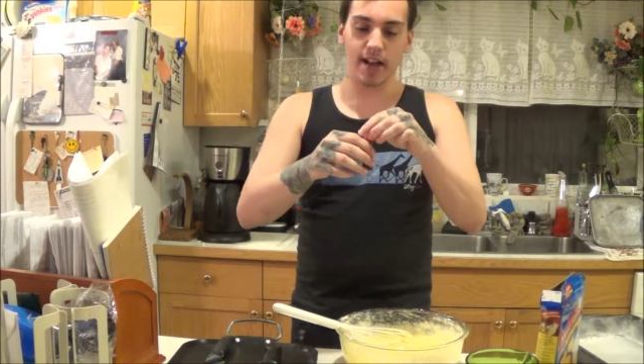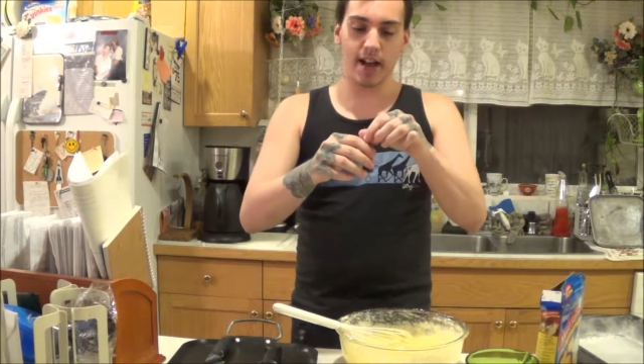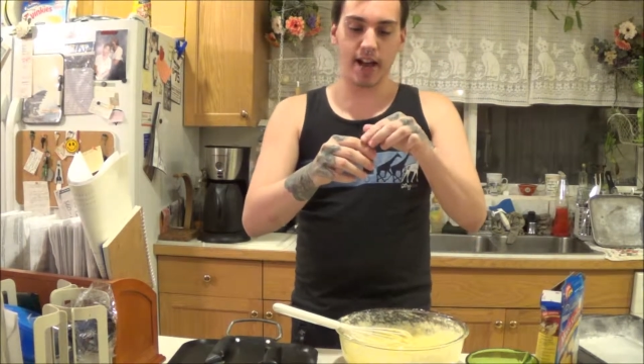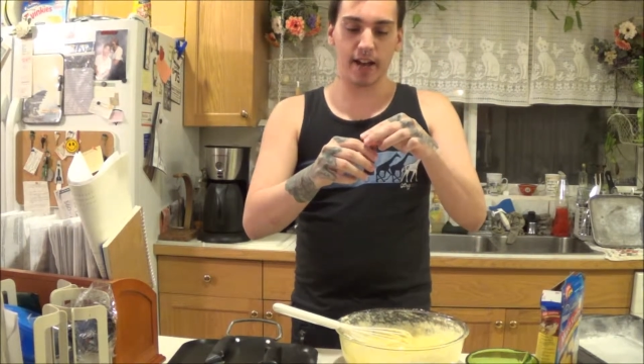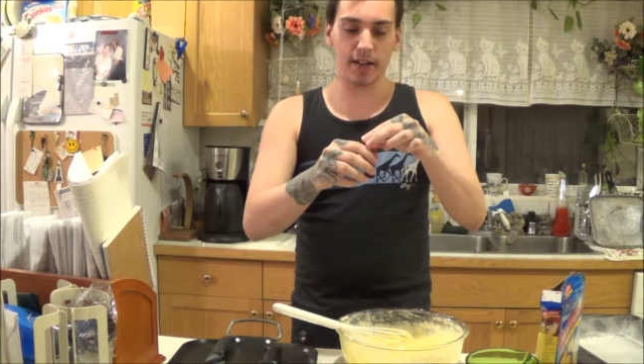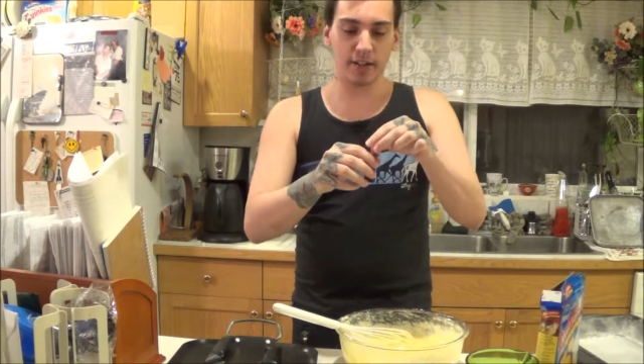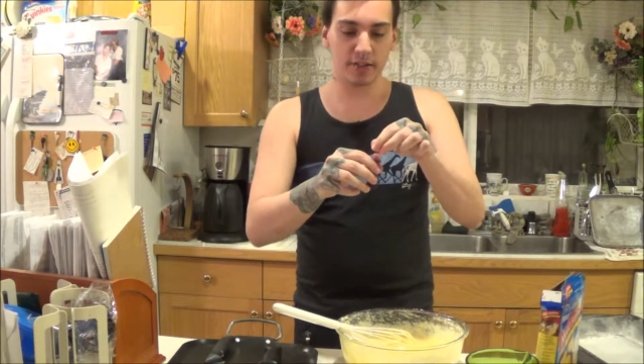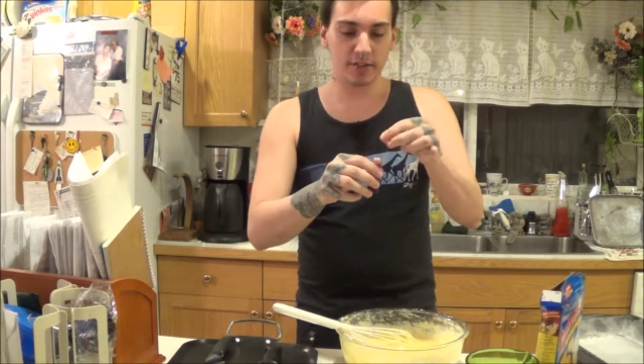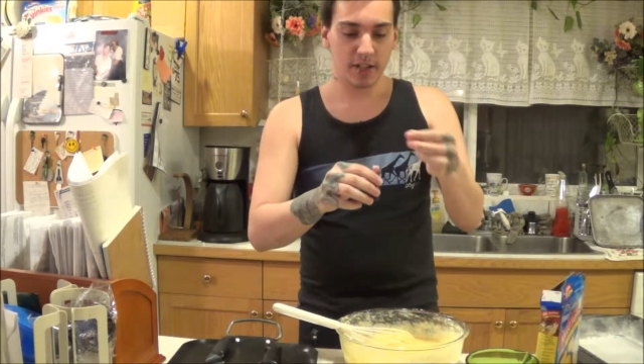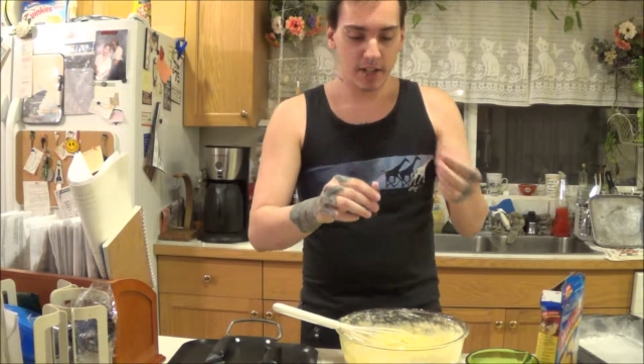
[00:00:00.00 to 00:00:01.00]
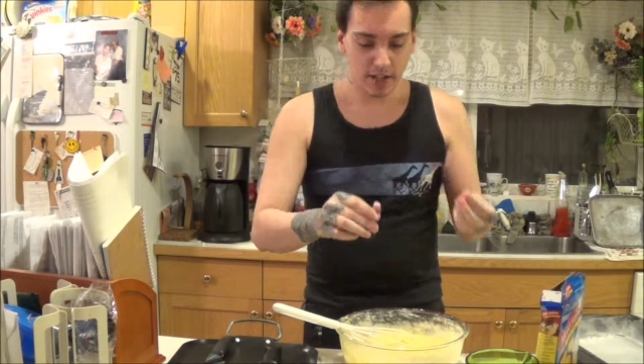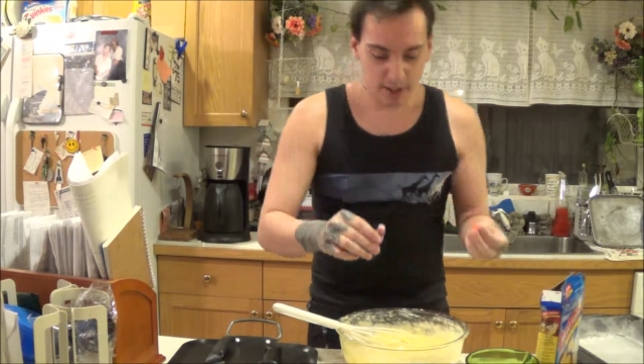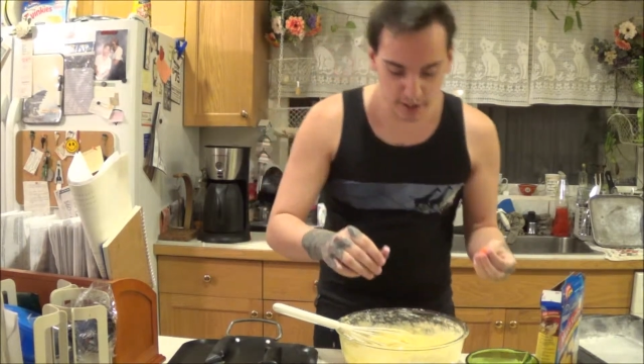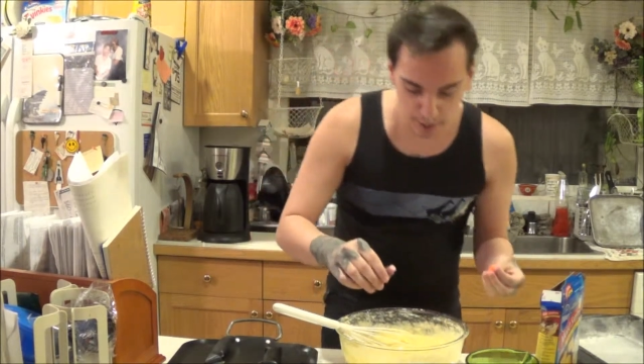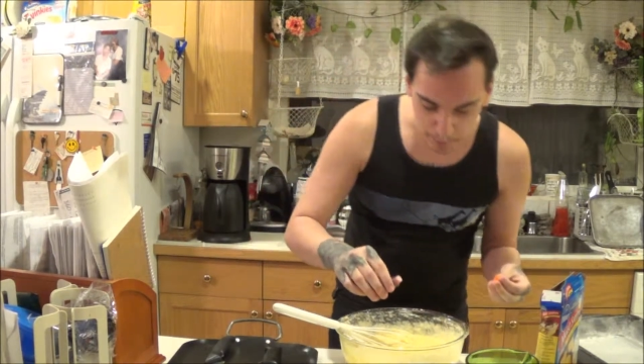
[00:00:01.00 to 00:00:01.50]
and
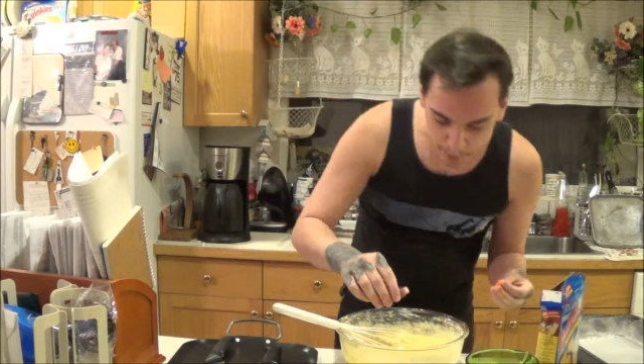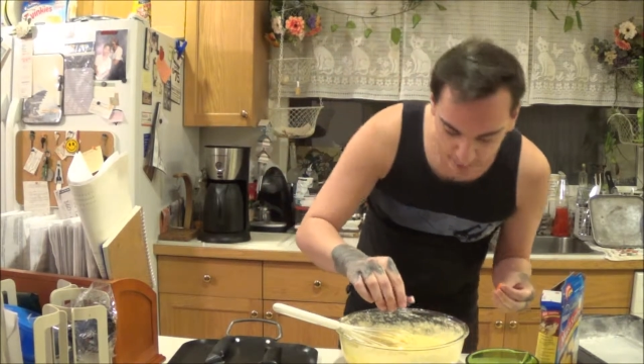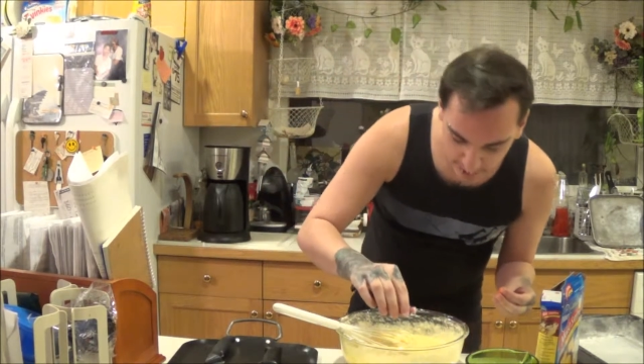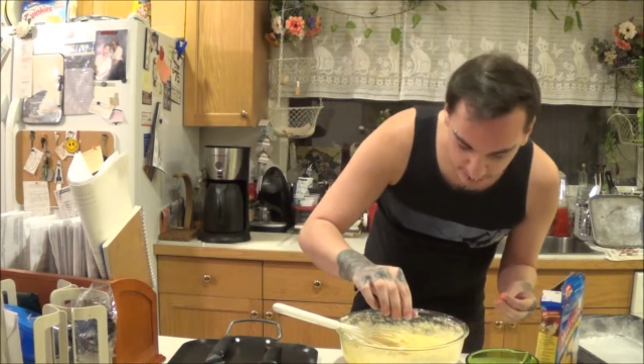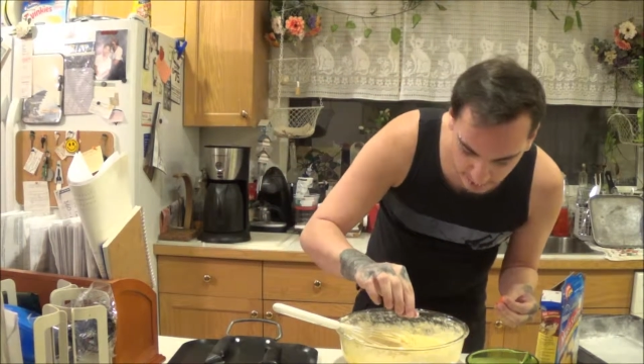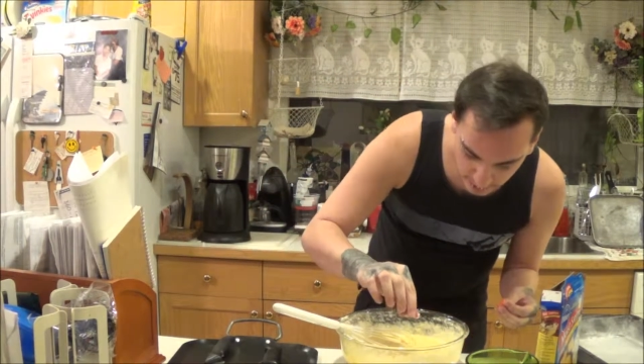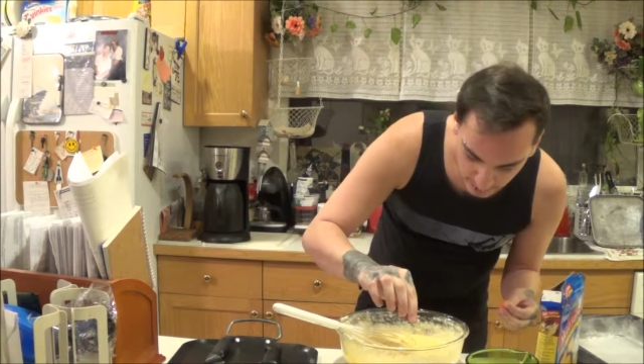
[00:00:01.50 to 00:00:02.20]
you're going to put in